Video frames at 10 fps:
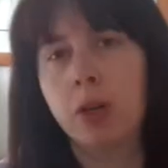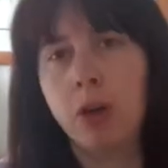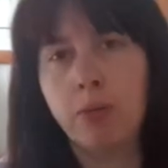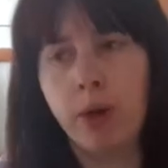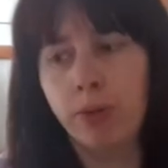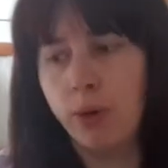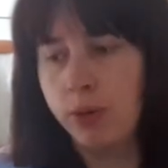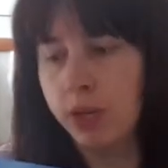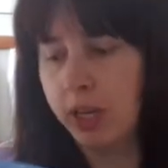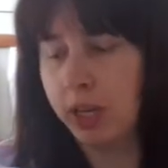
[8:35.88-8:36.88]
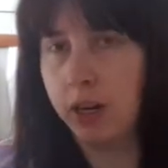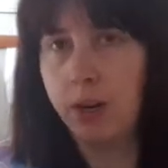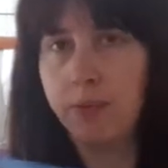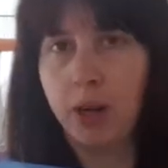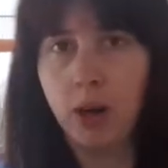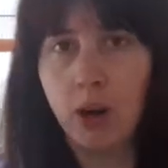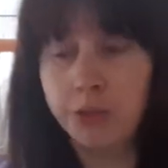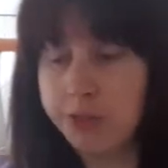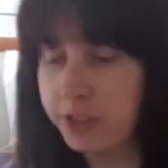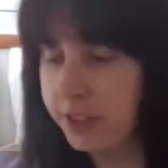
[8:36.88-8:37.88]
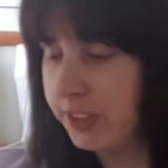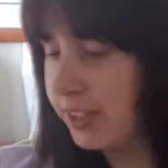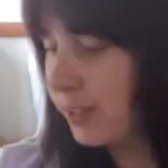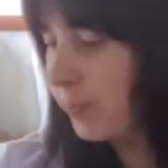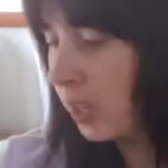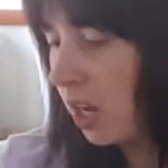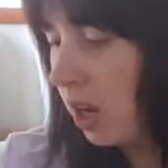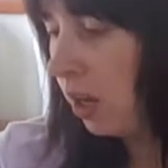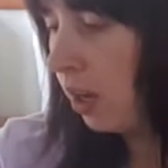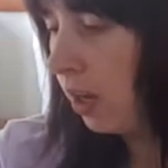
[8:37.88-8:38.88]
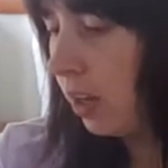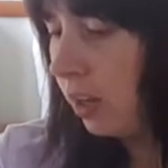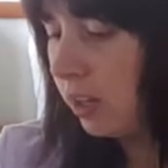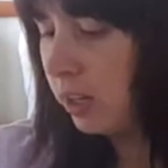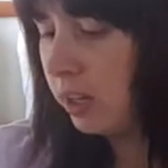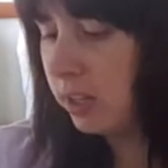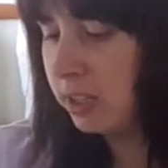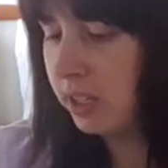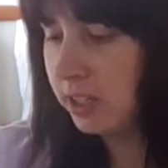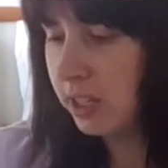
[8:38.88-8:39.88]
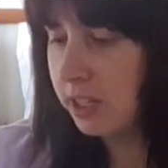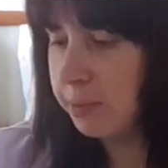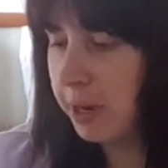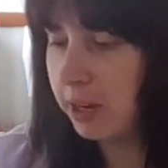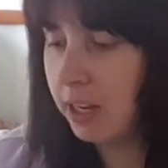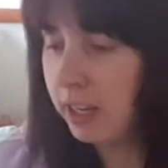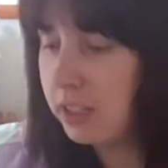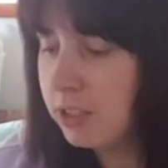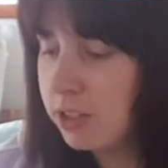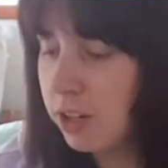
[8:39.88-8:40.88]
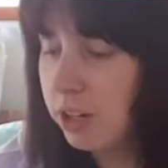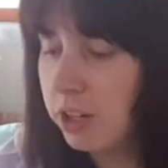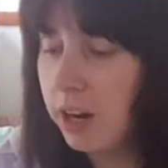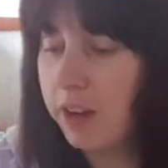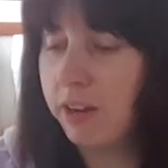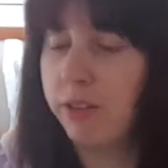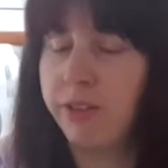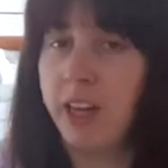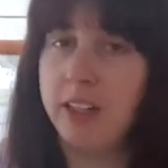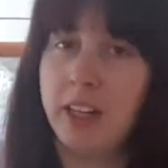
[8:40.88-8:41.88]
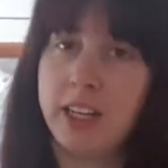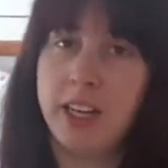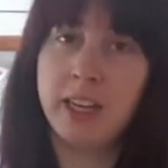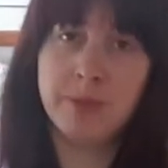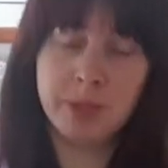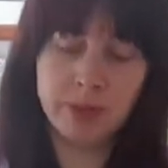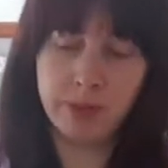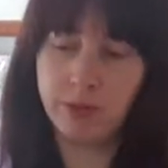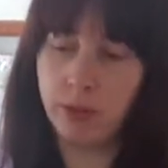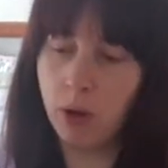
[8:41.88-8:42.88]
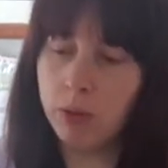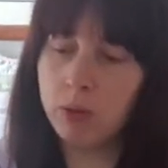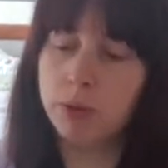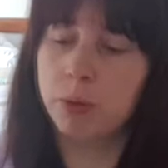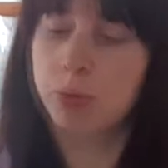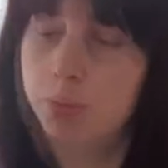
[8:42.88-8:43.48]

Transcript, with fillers: it on my wall in my office. But I think that's about it. So we've had like heaps of, oh, oh